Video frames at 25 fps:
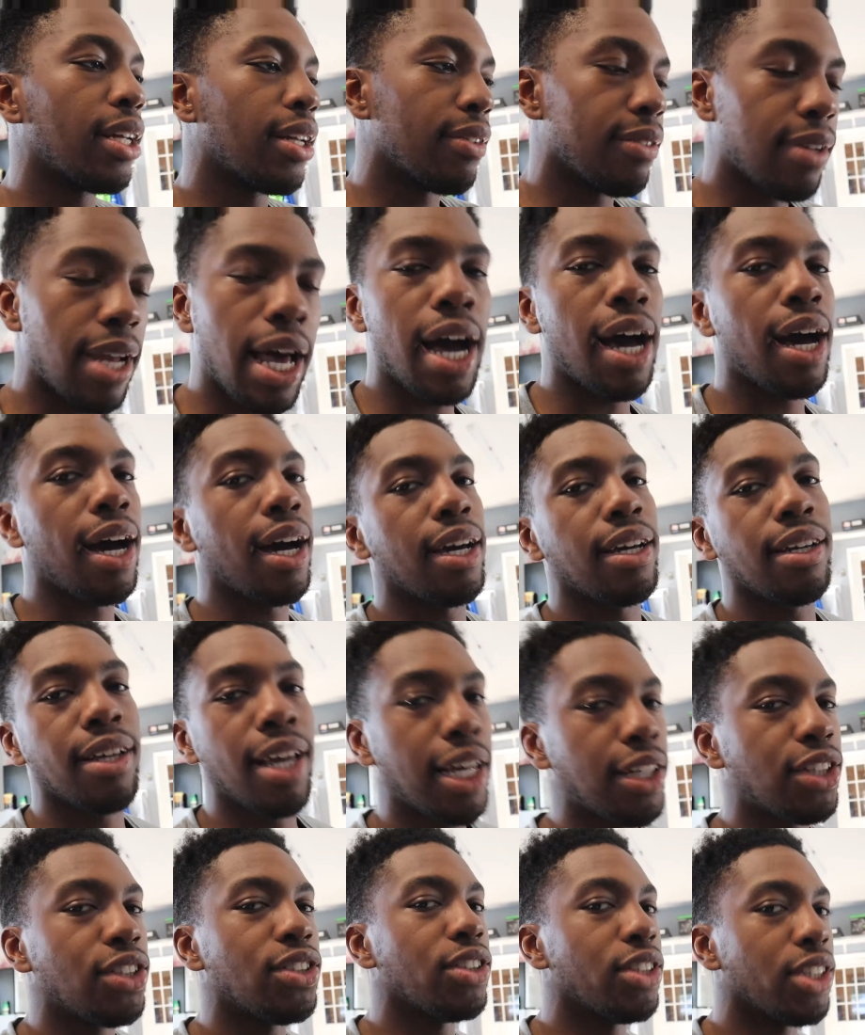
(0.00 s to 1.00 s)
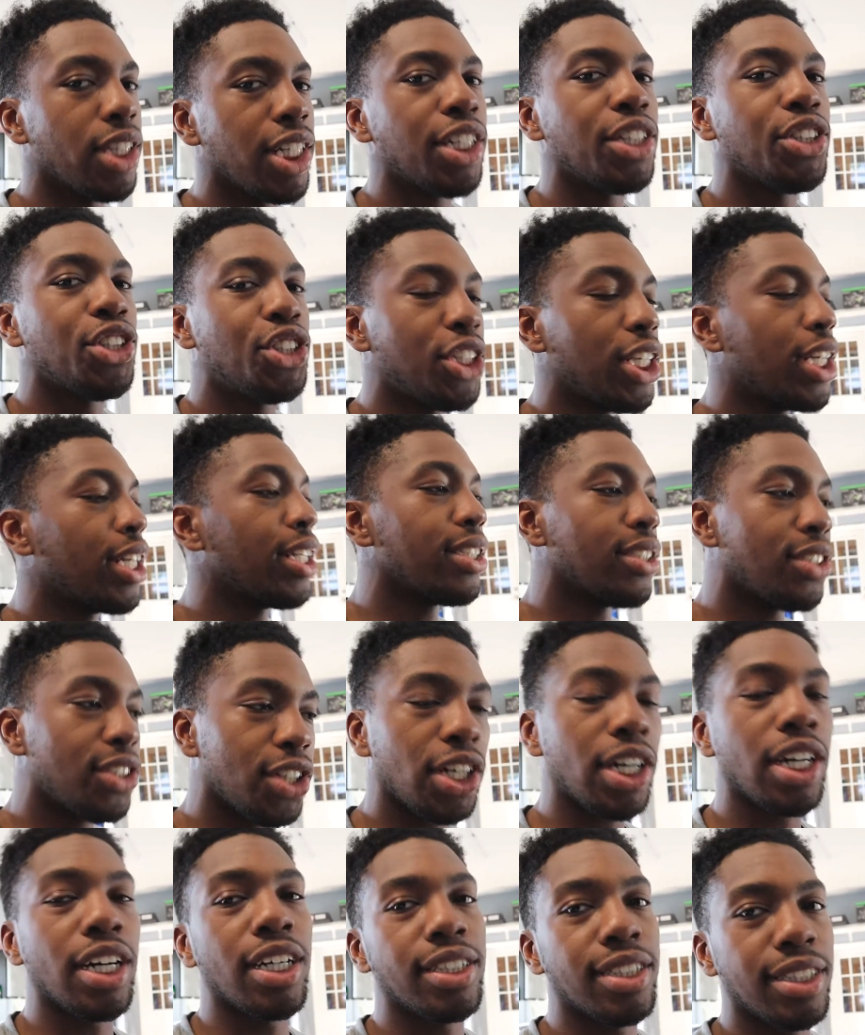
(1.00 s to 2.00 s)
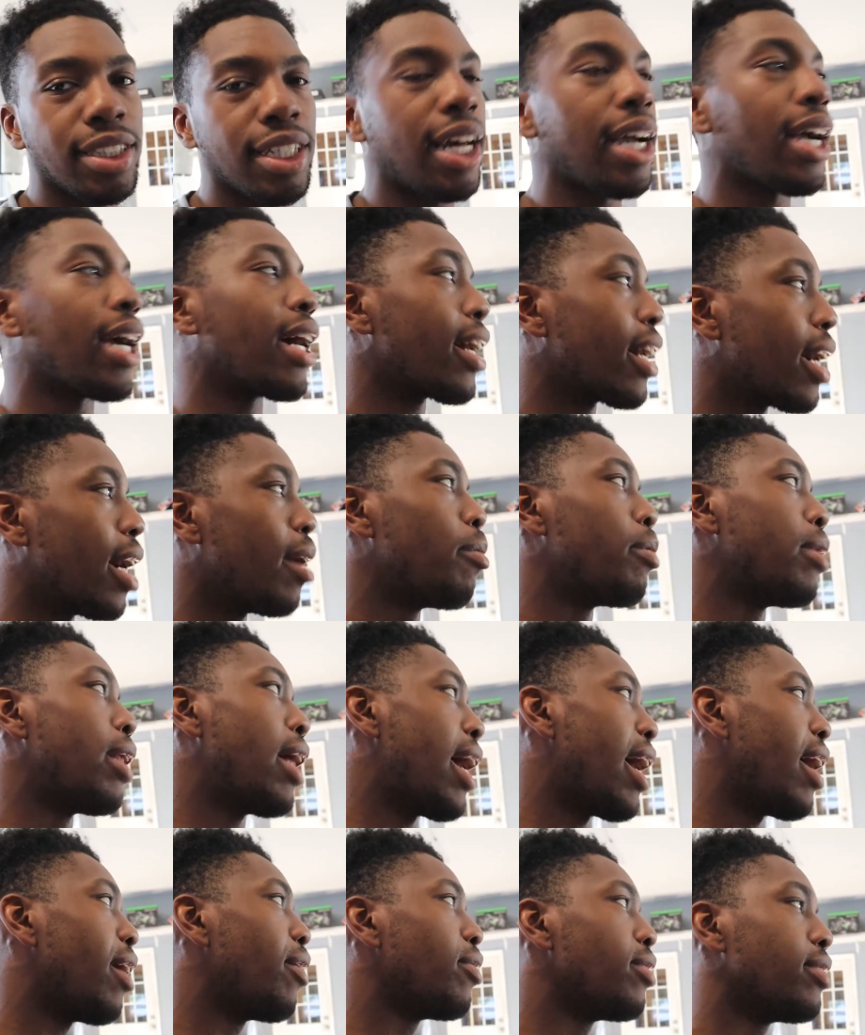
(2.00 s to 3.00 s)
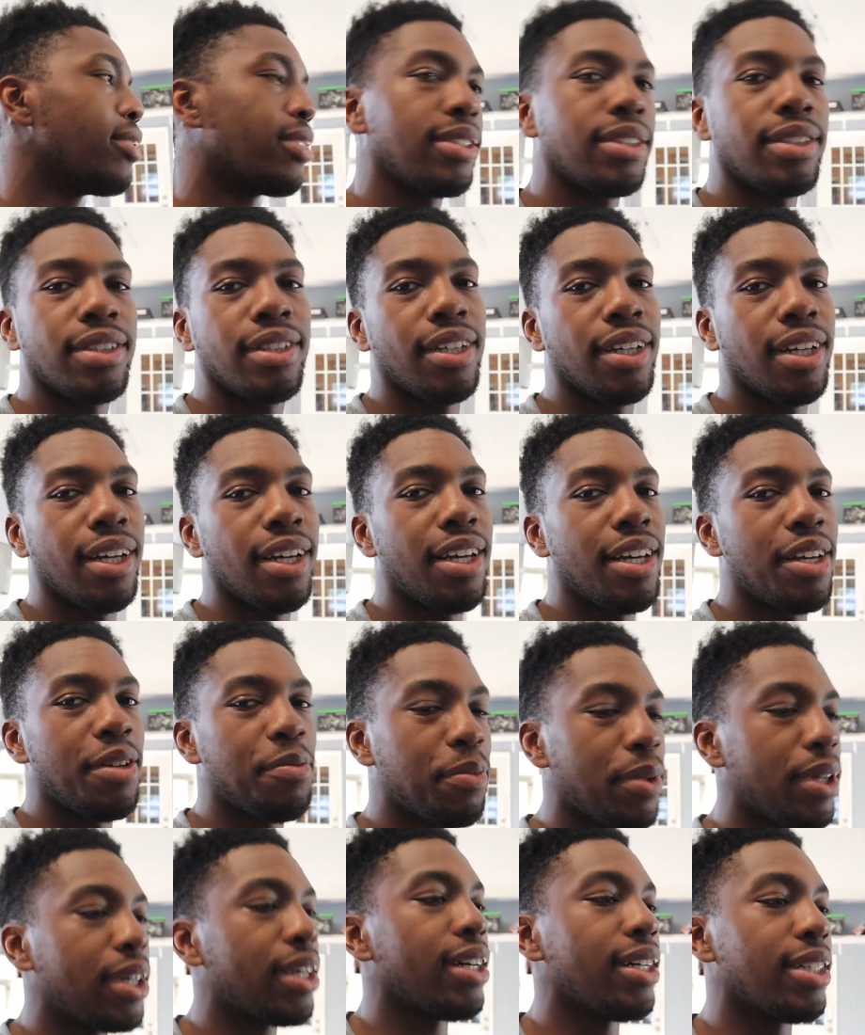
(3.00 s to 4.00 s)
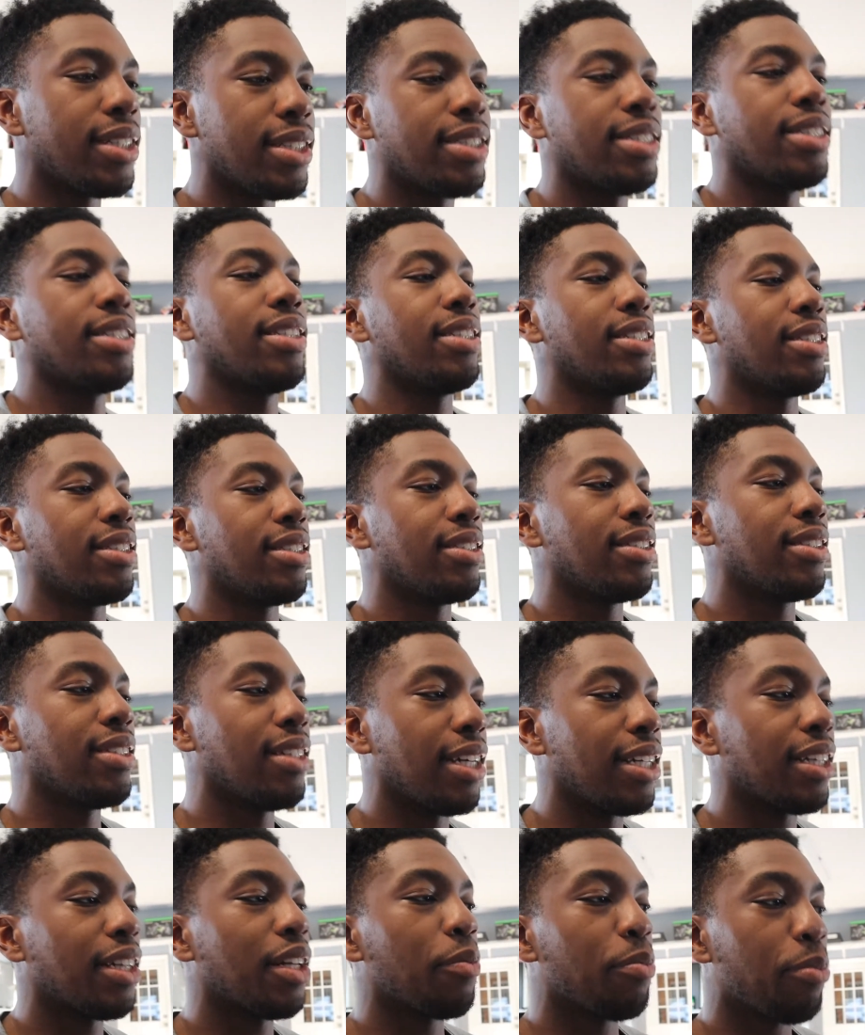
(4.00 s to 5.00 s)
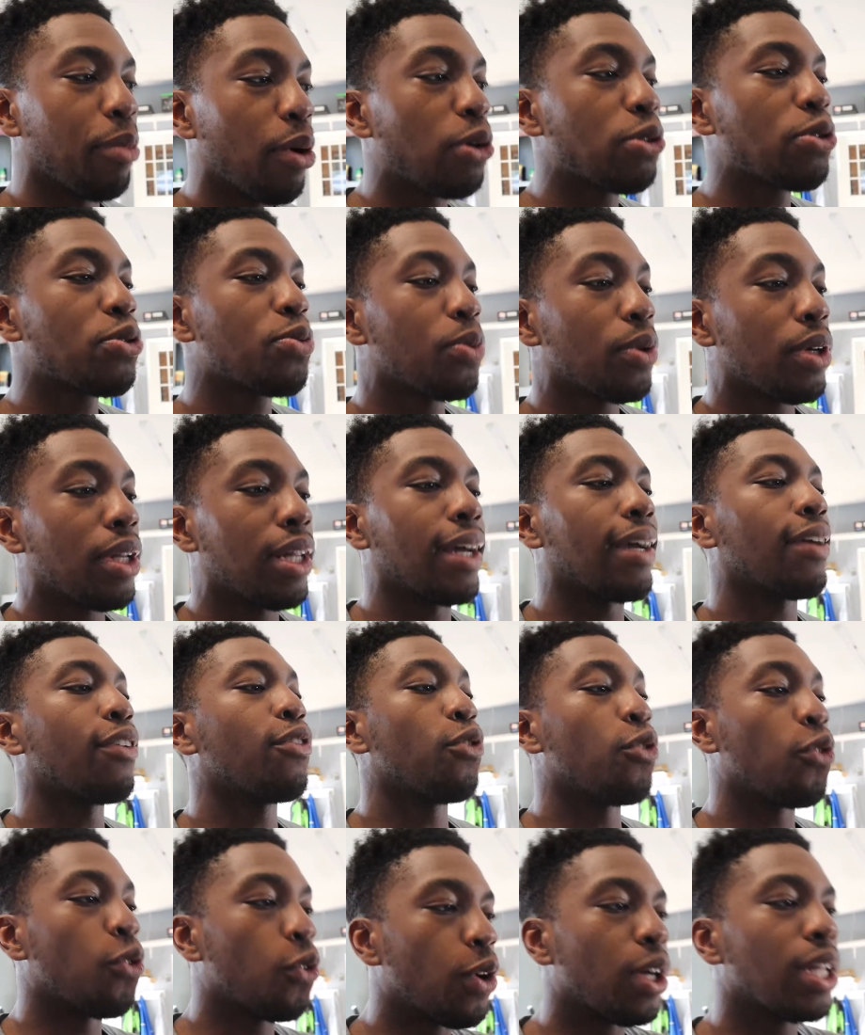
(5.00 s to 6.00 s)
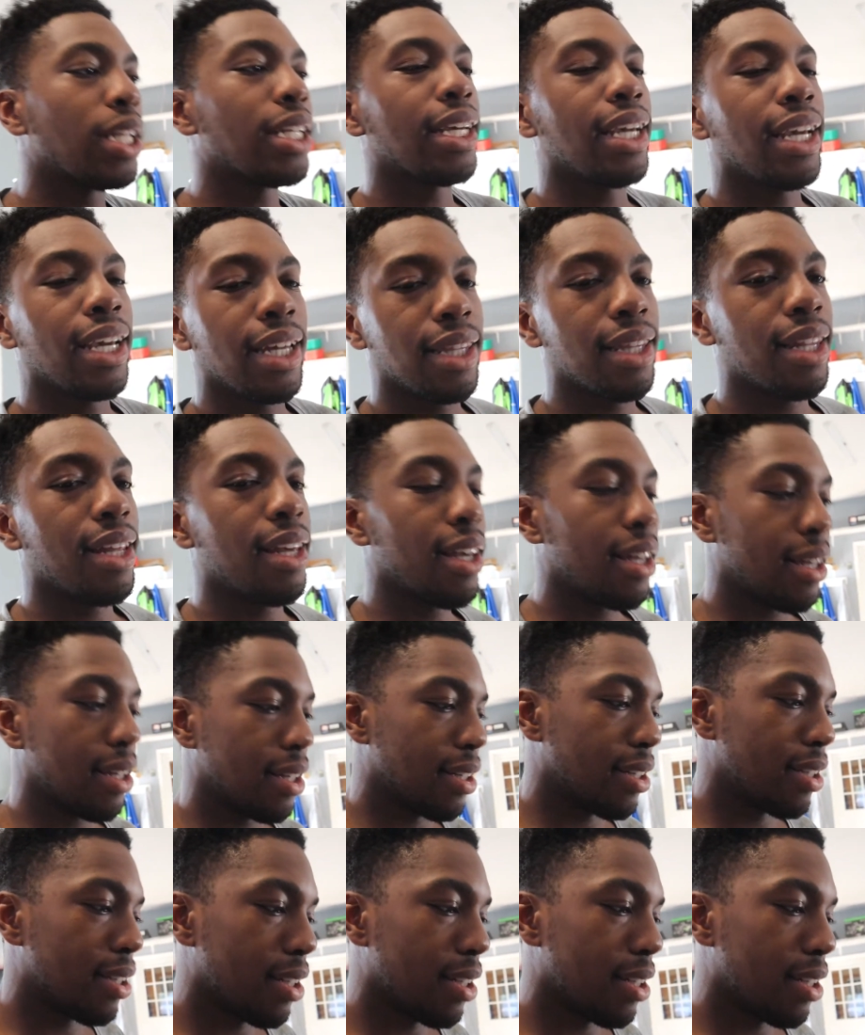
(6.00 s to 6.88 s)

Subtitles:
Nah, it legit took us like a couple of hours, because like the bolts were like really in there.